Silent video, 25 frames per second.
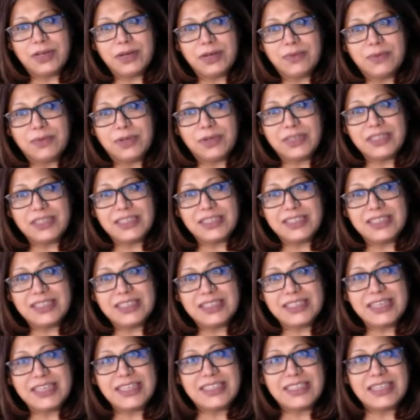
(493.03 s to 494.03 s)
what is the
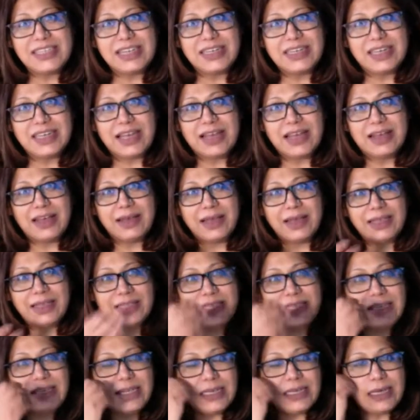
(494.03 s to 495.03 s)
sense that I
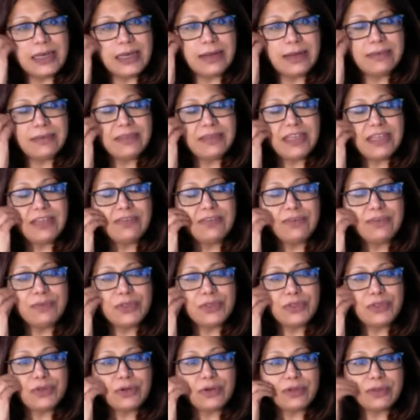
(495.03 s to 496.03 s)
think Devin was
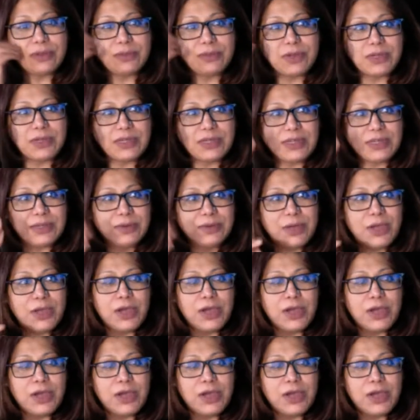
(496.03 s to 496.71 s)
talking about earlier.